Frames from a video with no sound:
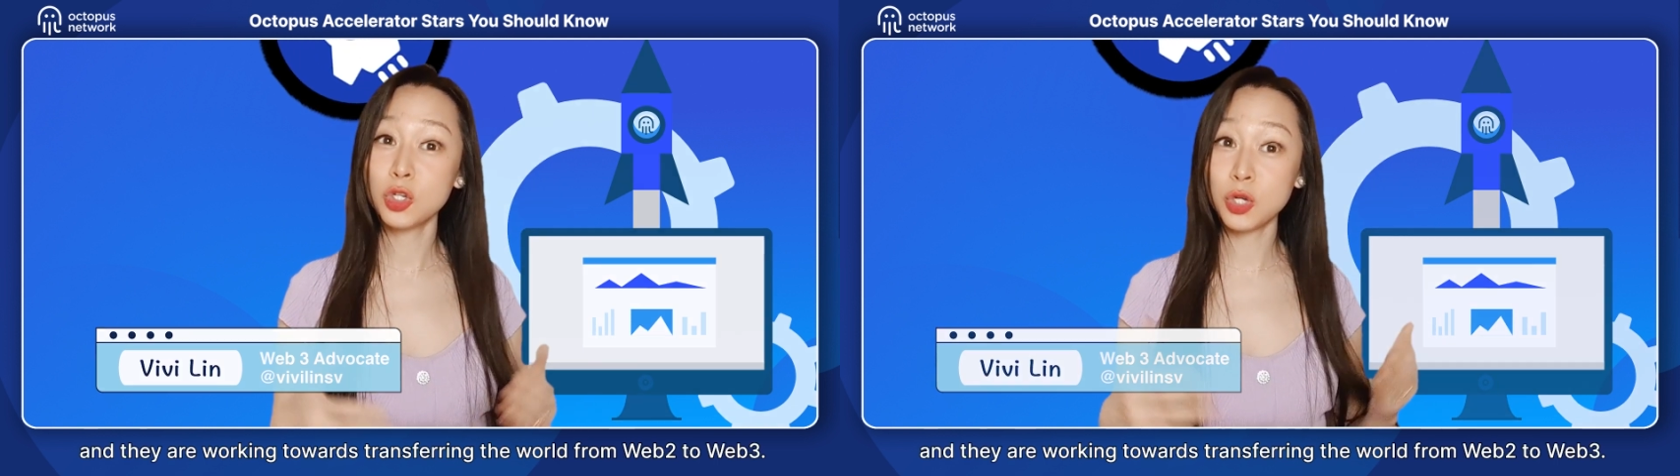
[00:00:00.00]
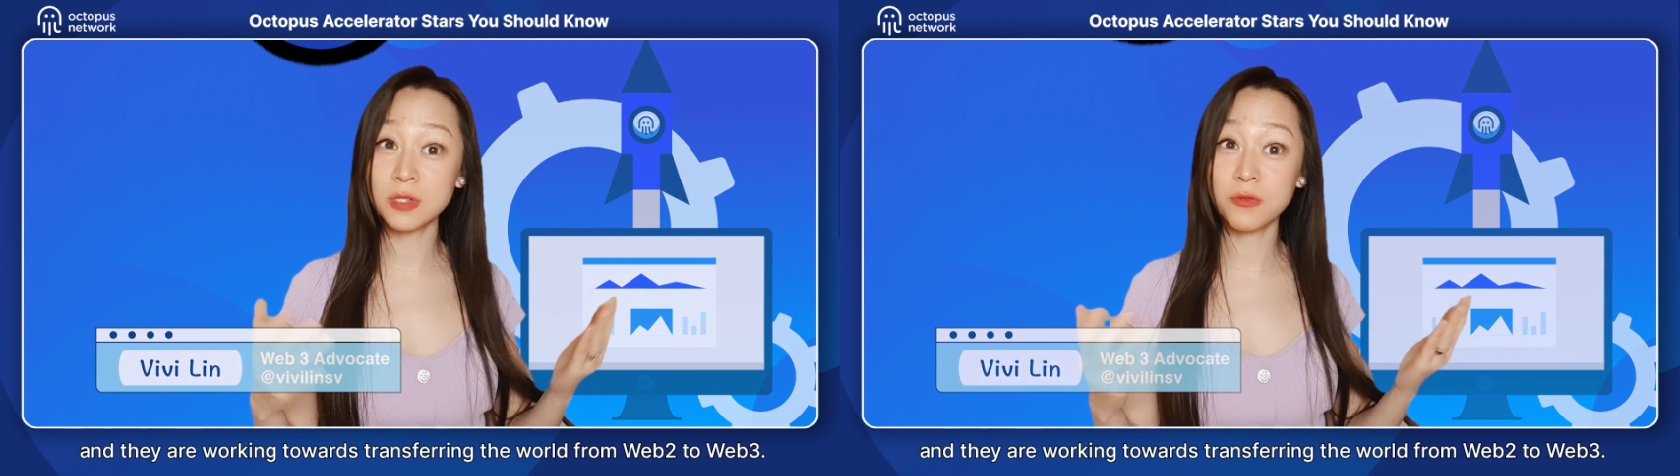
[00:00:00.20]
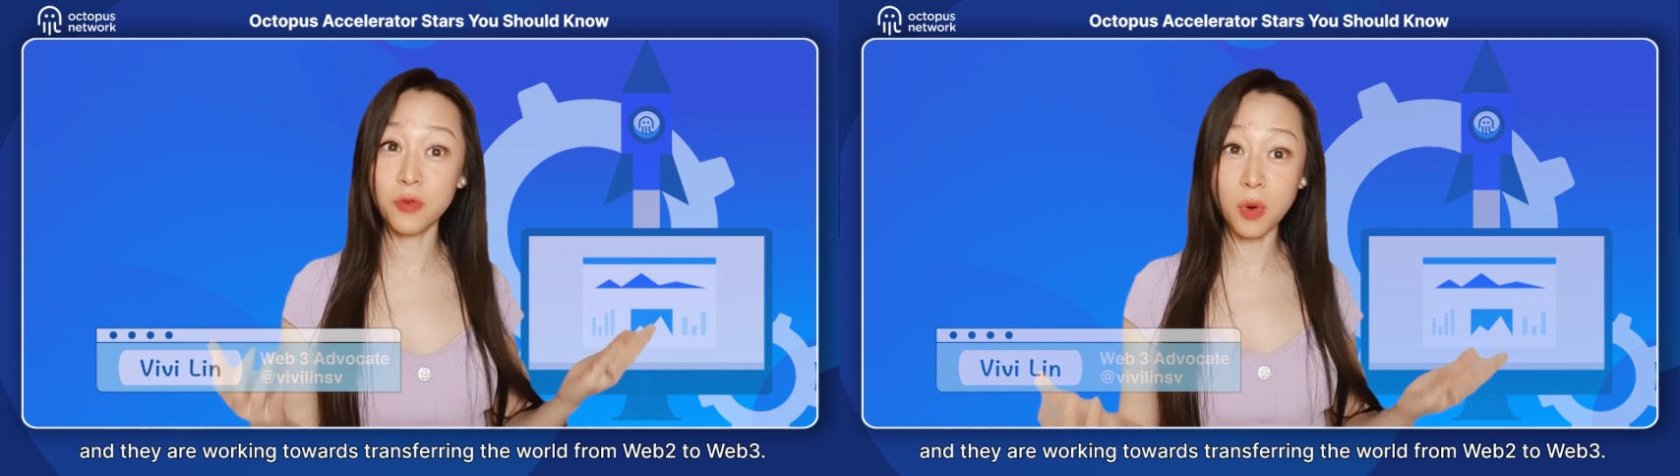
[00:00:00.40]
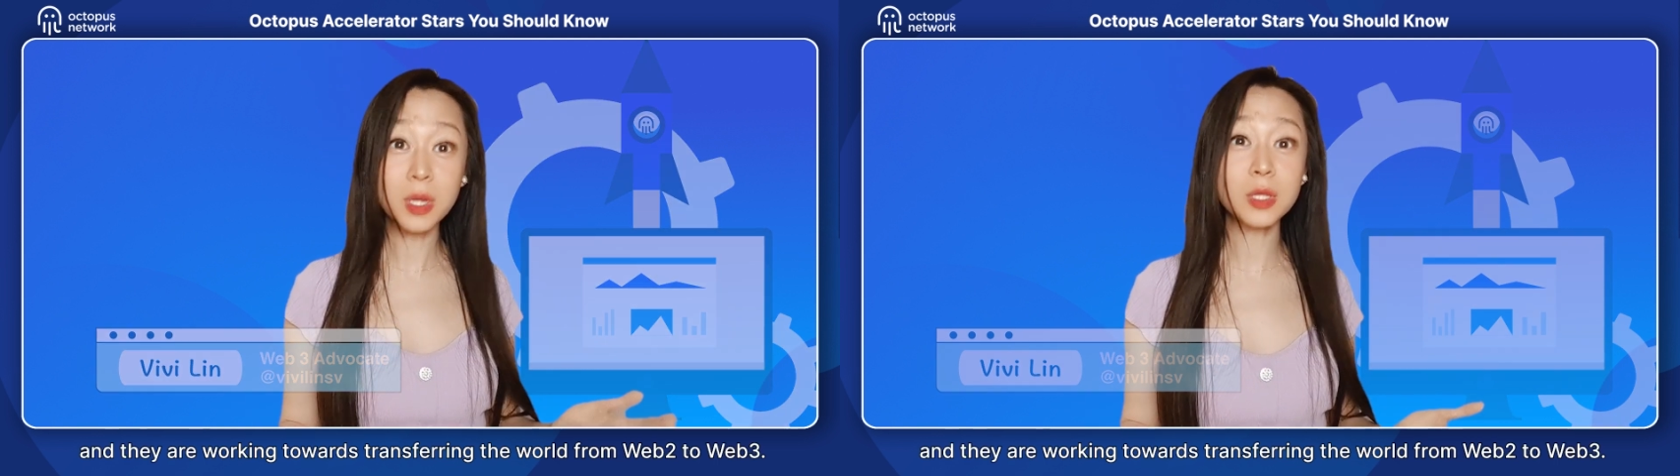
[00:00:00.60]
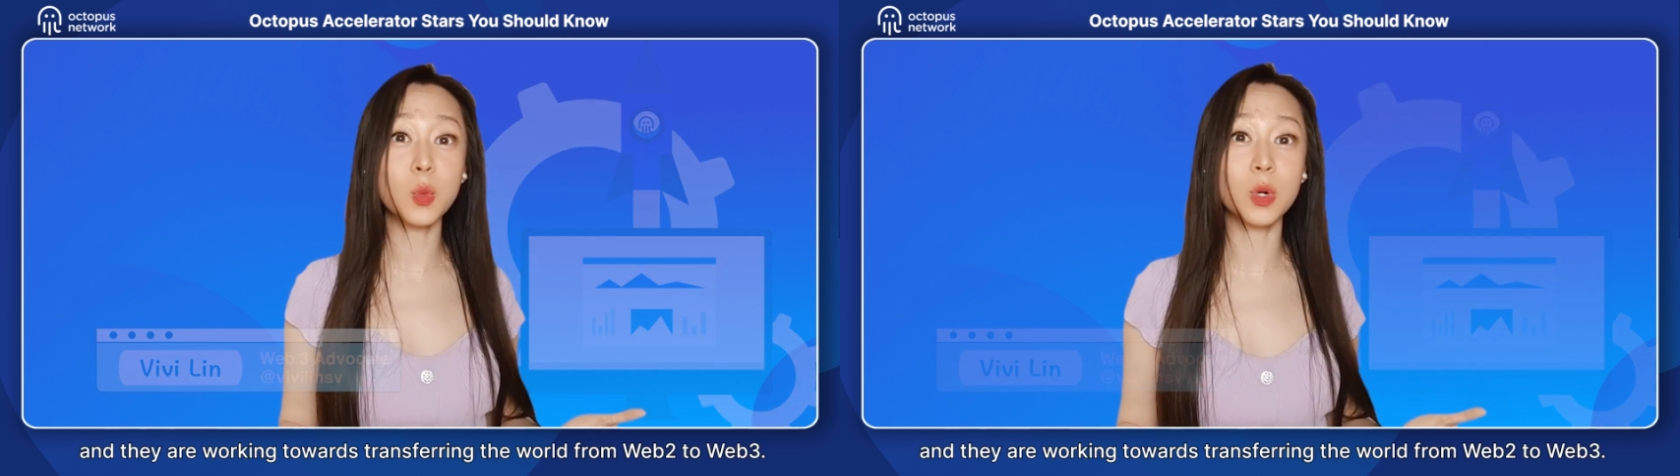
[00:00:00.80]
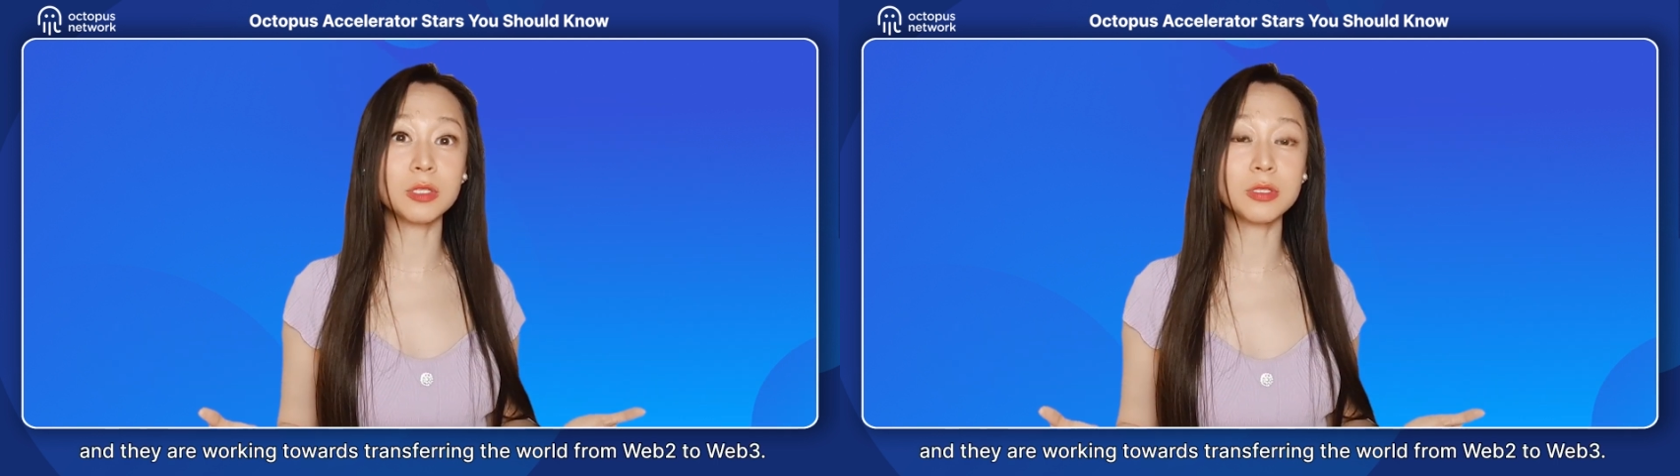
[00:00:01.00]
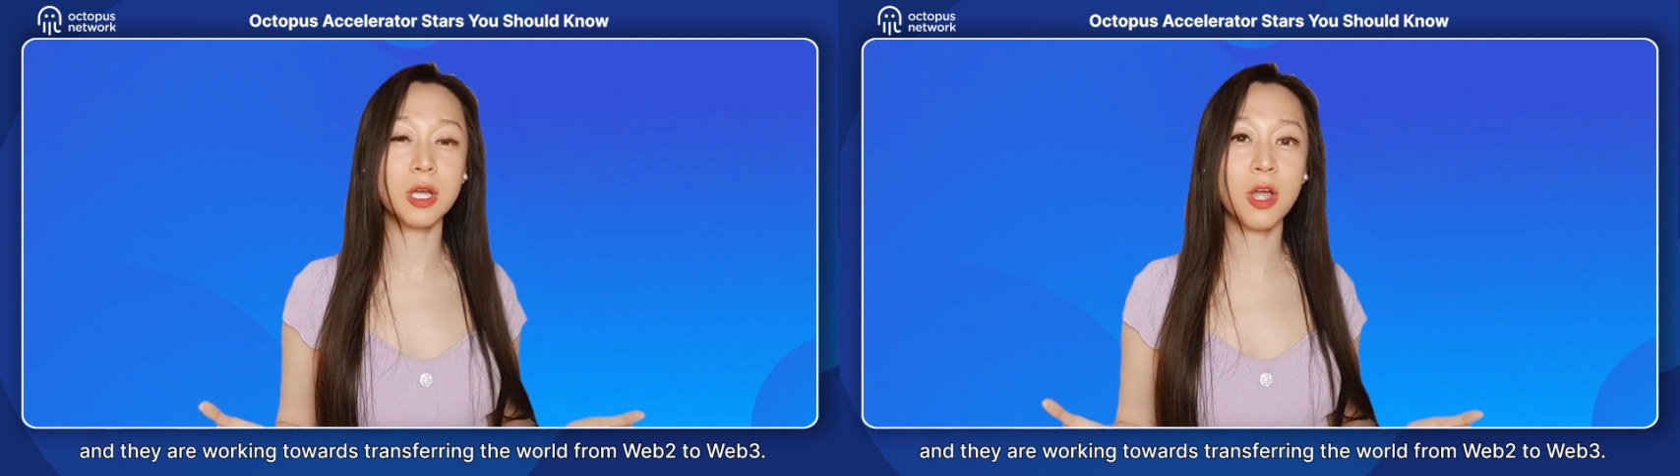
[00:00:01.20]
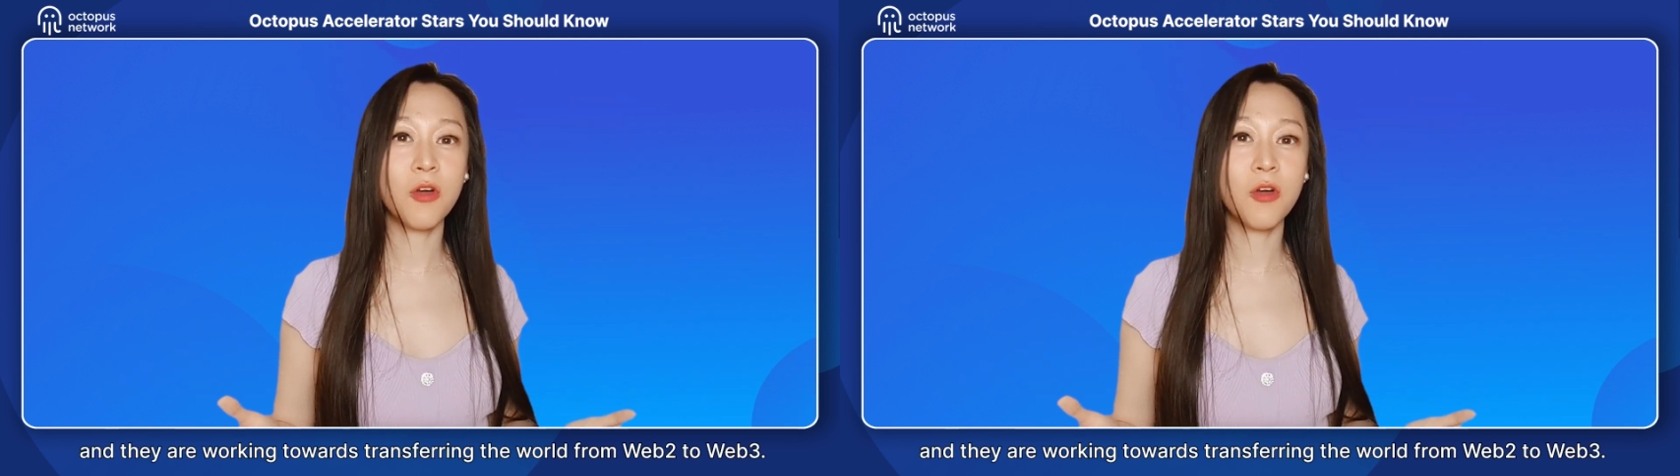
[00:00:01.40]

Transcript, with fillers: transforming the world